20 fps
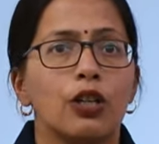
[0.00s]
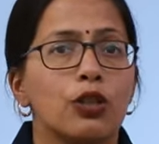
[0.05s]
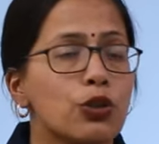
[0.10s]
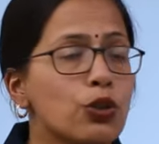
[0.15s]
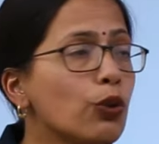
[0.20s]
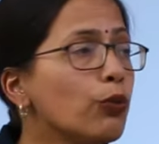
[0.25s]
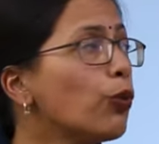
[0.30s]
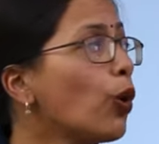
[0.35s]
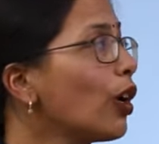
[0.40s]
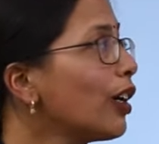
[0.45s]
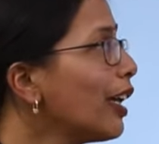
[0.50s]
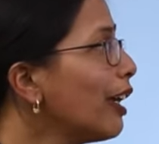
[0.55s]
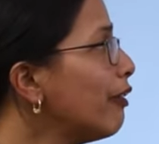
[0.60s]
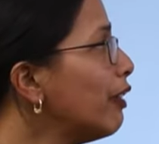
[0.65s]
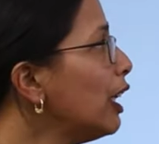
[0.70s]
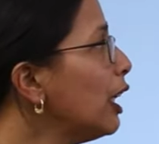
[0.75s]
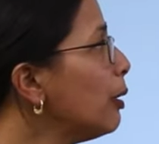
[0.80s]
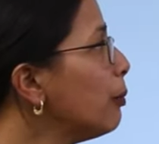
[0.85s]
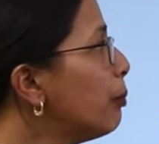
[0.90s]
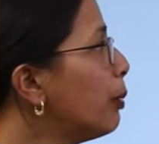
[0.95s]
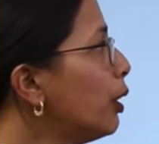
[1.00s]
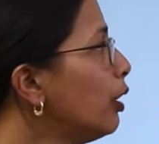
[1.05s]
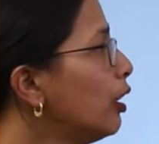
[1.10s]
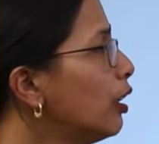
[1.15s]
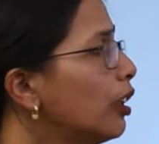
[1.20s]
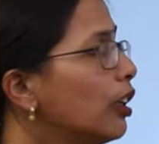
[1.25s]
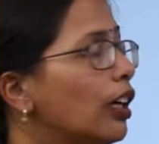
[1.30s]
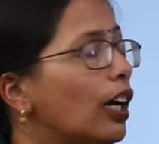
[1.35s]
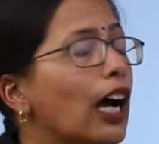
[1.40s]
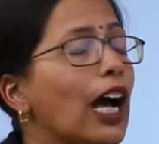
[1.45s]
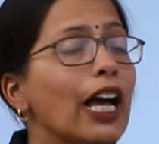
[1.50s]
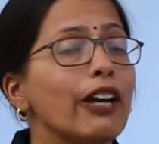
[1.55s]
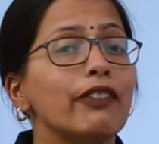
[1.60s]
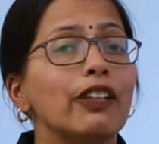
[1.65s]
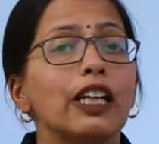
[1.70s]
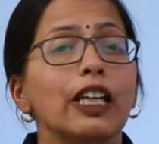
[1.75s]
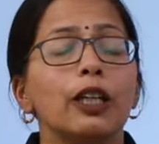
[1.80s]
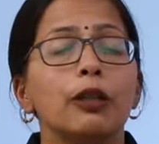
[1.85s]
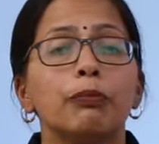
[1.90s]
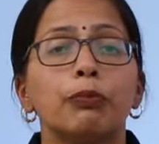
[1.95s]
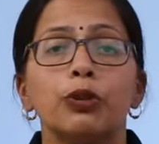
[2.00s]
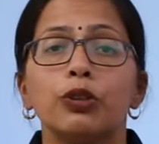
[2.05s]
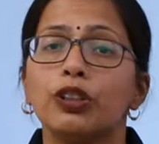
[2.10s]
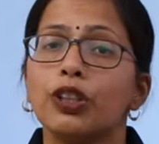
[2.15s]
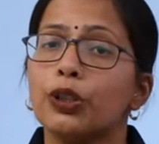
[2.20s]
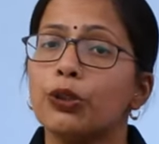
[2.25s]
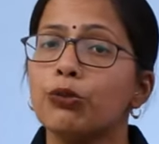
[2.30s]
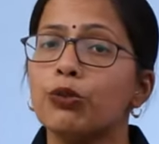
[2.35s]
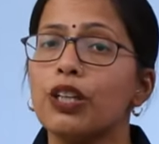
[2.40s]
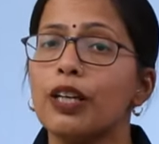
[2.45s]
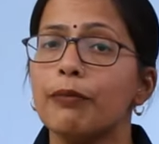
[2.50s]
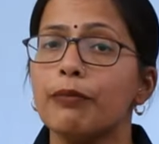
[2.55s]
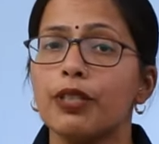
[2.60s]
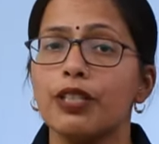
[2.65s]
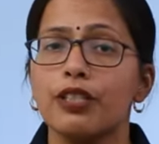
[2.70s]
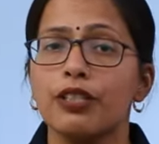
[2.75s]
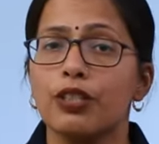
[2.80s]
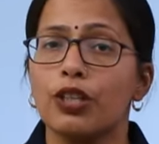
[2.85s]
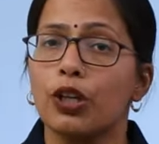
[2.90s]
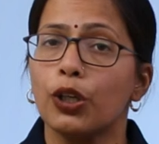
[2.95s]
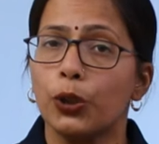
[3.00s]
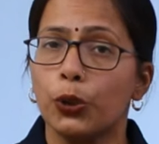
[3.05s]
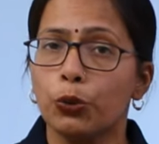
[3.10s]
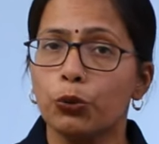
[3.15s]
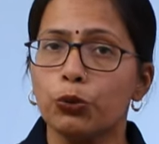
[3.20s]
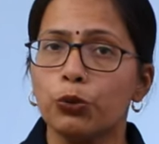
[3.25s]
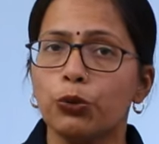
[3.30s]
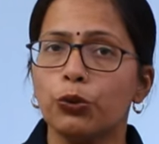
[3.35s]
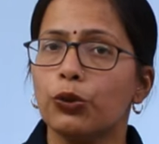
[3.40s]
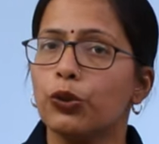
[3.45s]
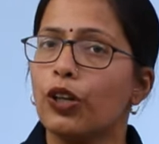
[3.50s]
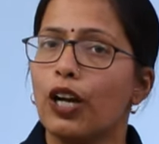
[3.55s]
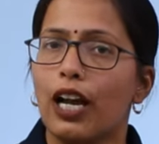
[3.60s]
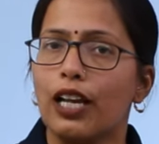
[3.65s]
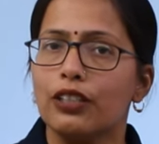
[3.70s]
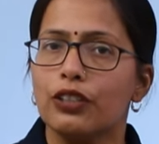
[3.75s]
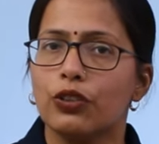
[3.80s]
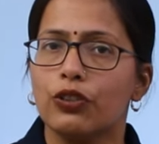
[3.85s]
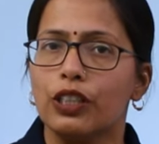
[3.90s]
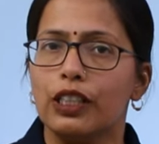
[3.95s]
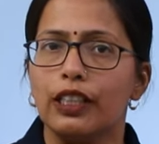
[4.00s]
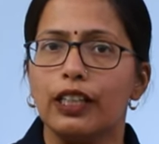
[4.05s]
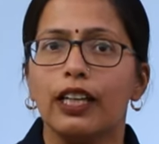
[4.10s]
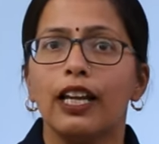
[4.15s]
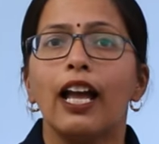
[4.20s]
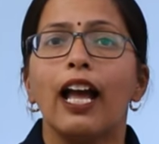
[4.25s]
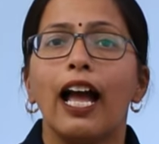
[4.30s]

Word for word: So what I will input? I will input the two numbers 2 and 3.